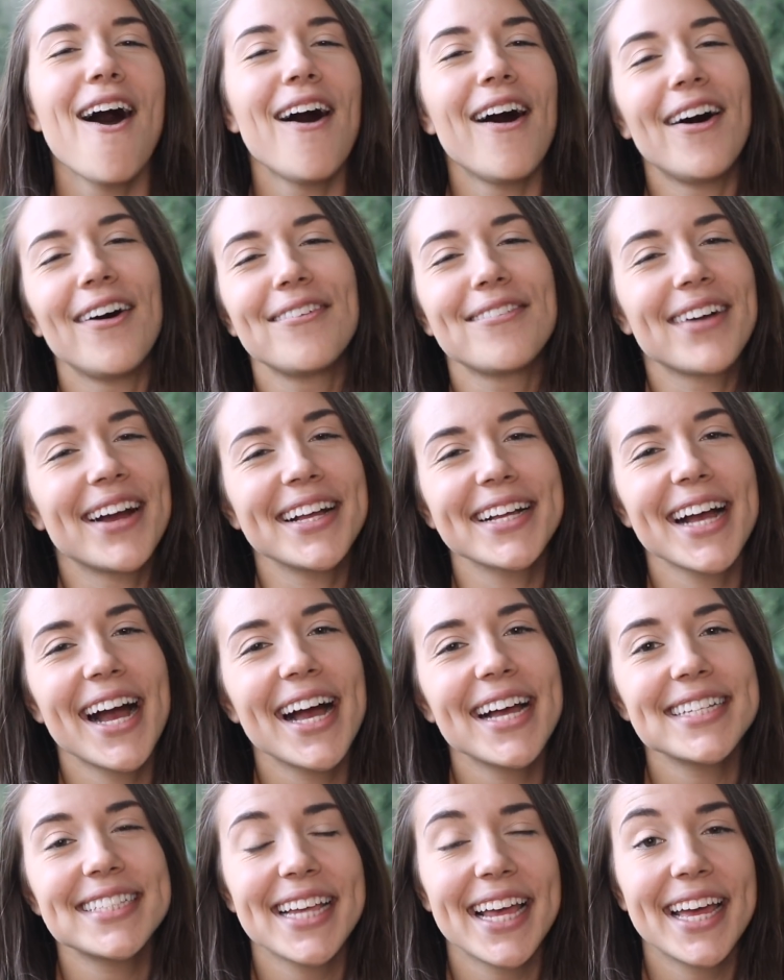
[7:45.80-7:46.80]
All right
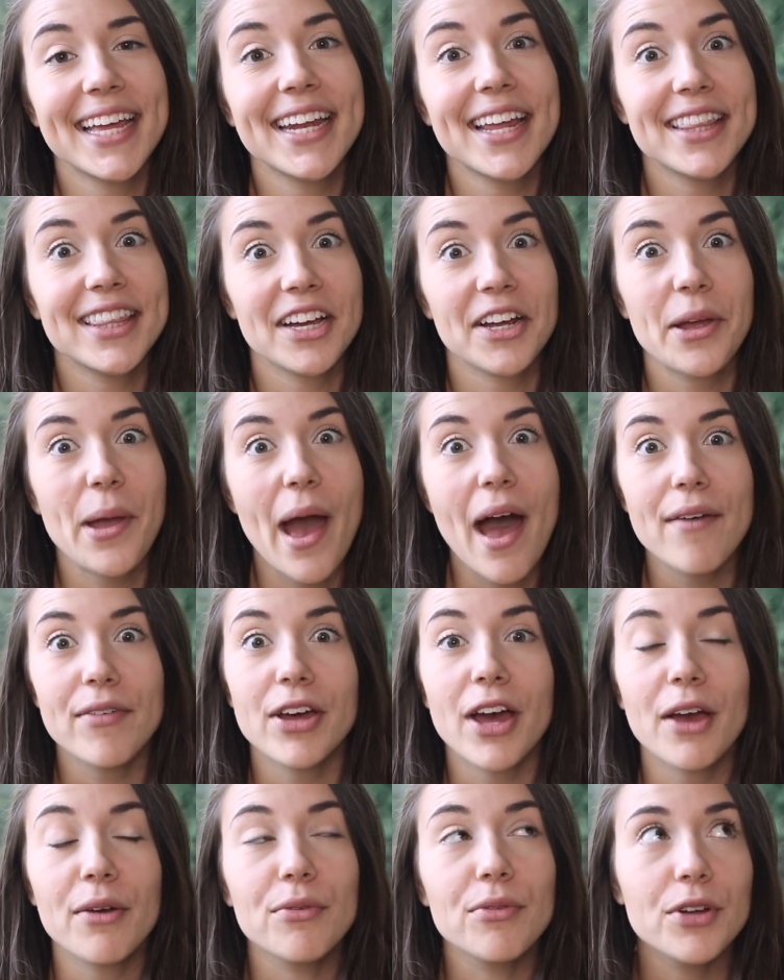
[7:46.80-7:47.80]
guys, and there you have
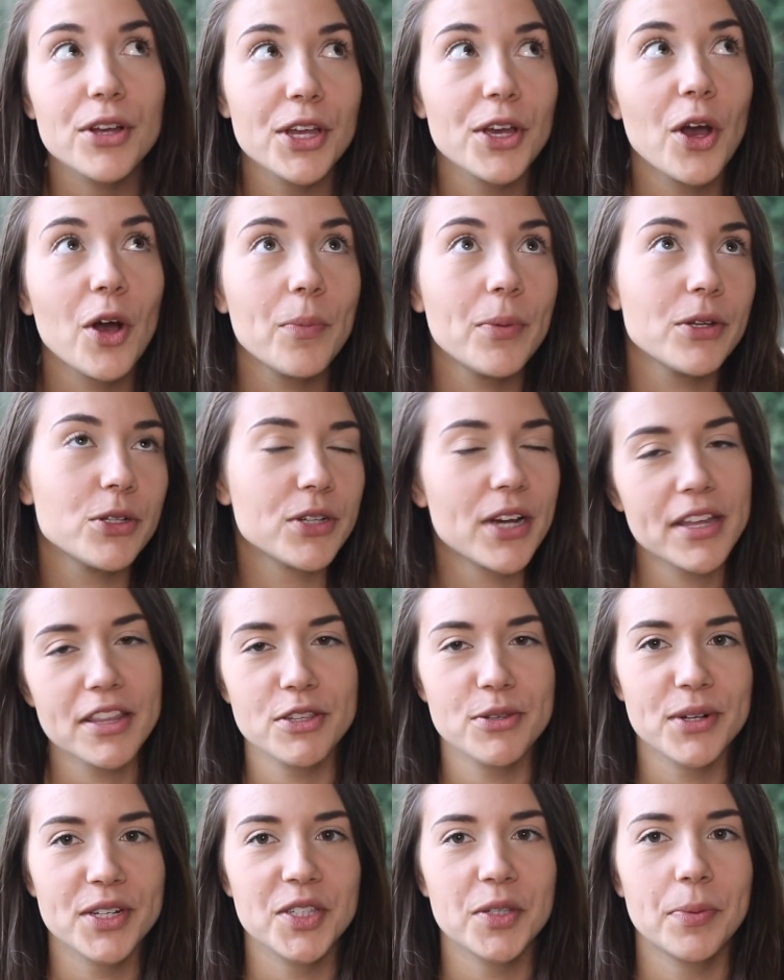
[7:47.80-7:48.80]
it. I really hope you try
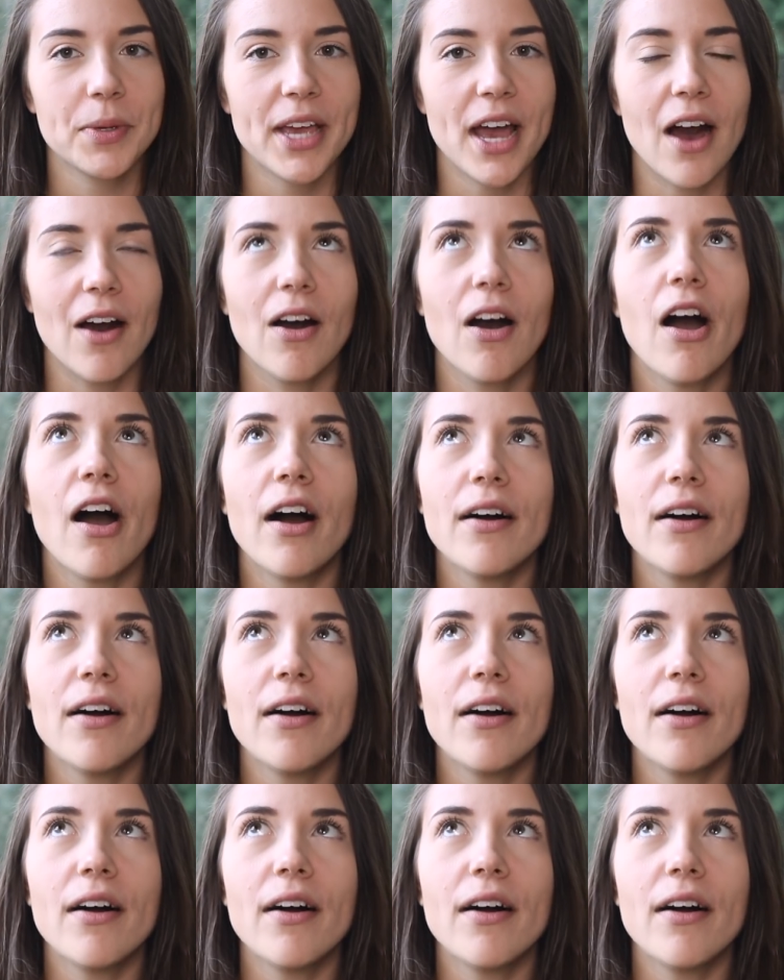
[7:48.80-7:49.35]
this recipe out.